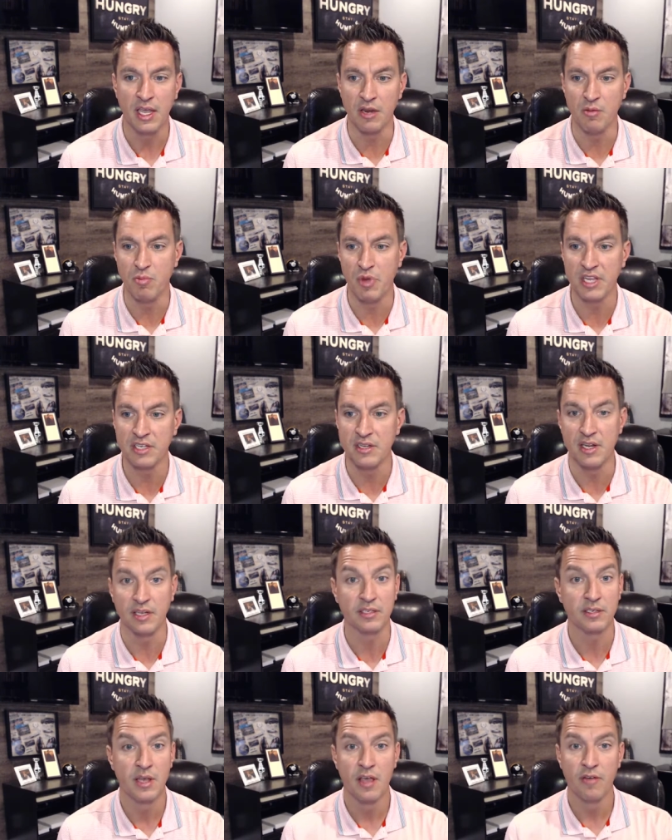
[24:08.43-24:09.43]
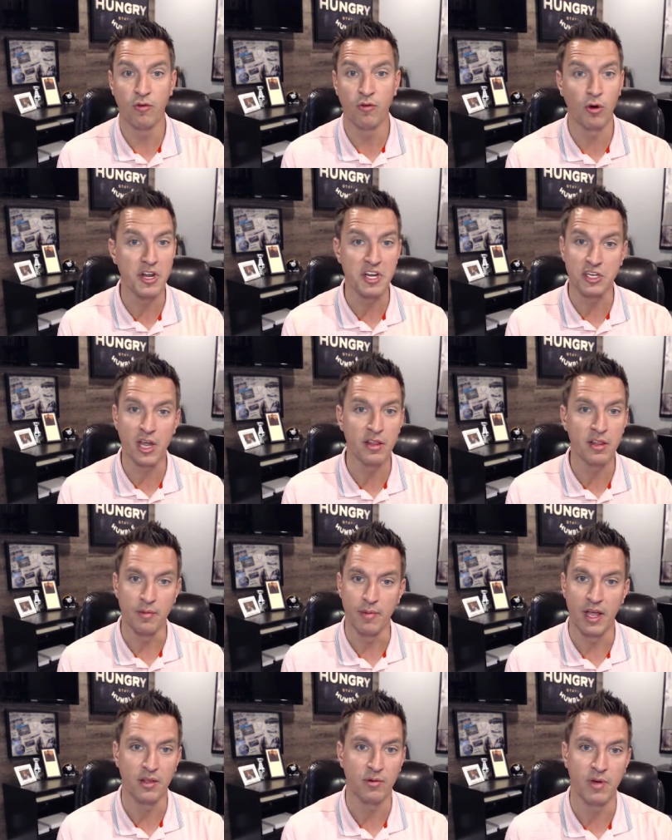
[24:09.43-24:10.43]
in business for each
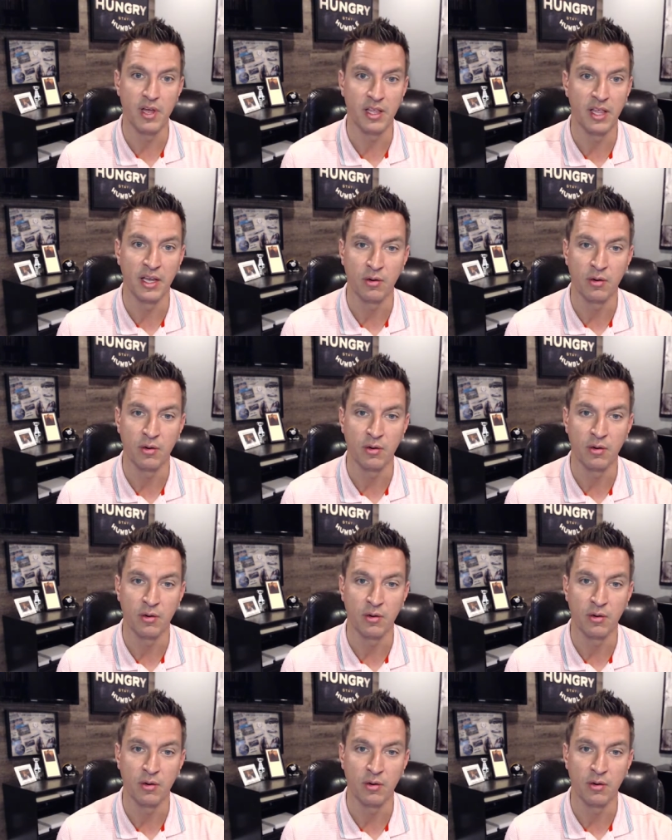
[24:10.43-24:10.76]
other, by the way.